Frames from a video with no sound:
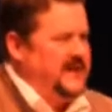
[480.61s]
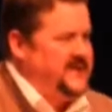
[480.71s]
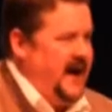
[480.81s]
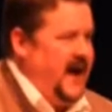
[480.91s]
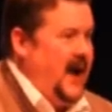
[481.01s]
by
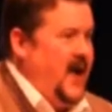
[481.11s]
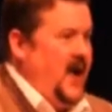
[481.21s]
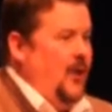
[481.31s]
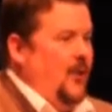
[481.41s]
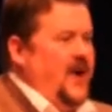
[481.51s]
saying,
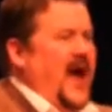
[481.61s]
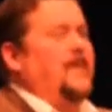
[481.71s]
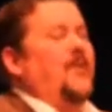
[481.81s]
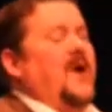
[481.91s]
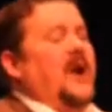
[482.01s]
we
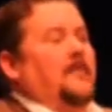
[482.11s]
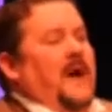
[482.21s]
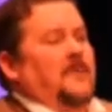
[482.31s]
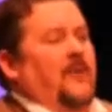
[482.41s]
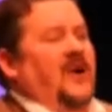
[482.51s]
operate our
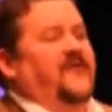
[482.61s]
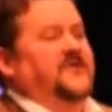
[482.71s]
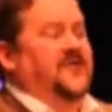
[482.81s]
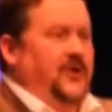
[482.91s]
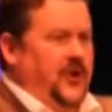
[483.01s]
bed and
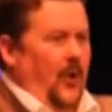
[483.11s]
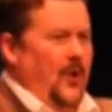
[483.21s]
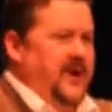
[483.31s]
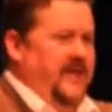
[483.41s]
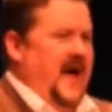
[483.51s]
breakfast for the
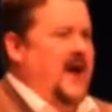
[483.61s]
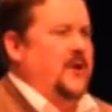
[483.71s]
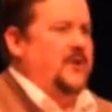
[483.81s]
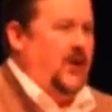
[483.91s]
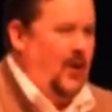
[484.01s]
glory and the
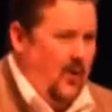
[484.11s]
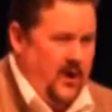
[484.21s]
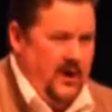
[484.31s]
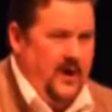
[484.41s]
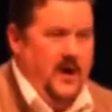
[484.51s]
honor of the
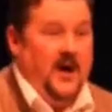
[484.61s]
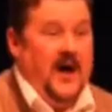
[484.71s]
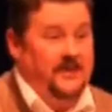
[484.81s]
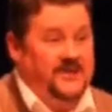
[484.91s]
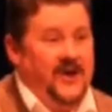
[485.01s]
Lord.
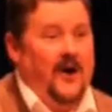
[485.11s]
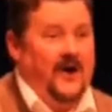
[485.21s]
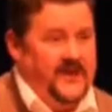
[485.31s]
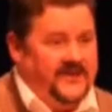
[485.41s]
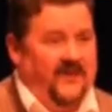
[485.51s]
I'm
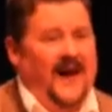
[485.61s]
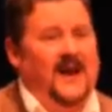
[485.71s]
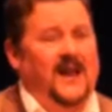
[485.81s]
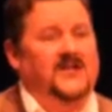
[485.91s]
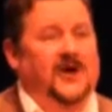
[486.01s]
sorry, this
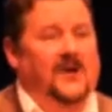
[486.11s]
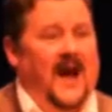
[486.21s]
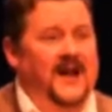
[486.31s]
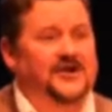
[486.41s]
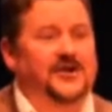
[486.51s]
violates our
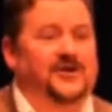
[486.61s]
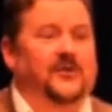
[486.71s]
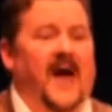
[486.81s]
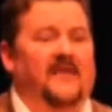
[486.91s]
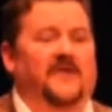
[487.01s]
conscience.
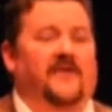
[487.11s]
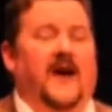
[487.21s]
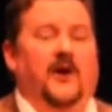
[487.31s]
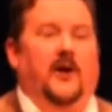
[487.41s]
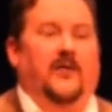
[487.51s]
You'll have to
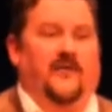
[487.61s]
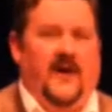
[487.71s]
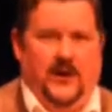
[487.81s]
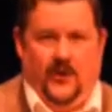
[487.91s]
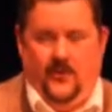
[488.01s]
find another
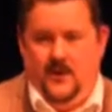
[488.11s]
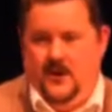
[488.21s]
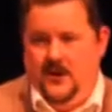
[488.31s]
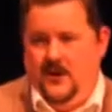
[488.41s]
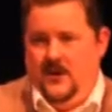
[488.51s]
venue.
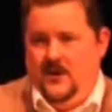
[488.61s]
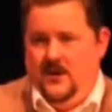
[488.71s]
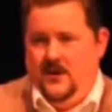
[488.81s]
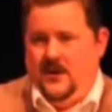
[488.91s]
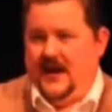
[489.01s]

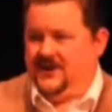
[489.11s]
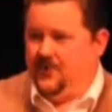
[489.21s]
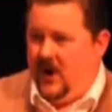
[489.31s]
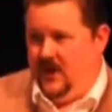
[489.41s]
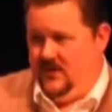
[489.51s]

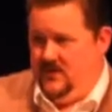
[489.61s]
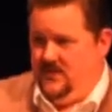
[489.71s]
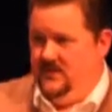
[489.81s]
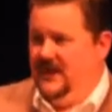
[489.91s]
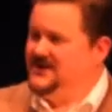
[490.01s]
Guess what?
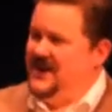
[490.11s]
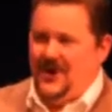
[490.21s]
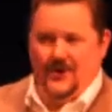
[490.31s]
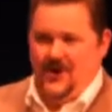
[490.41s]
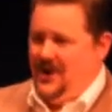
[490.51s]
It's
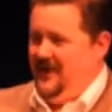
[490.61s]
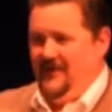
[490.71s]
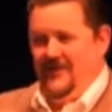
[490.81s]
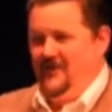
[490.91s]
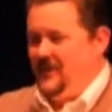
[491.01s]
not good
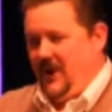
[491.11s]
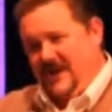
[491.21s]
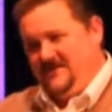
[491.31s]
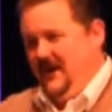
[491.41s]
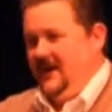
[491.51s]
enough for the
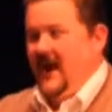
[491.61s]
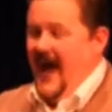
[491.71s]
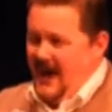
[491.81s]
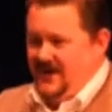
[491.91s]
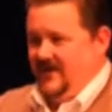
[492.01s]
lesbian
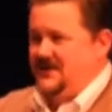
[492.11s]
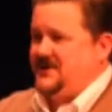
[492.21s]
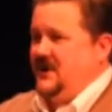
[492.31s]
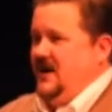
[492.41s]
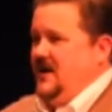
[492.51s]

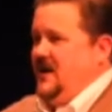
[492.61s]
activist.